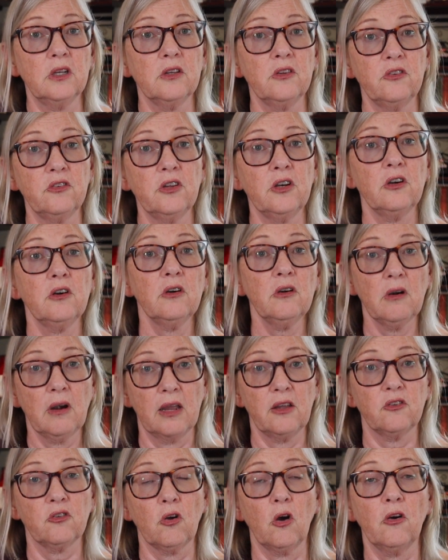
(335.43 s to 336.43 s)
consider
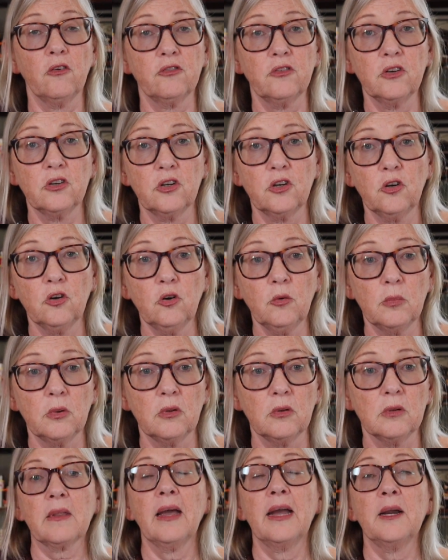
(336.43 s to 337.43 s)
as often curable?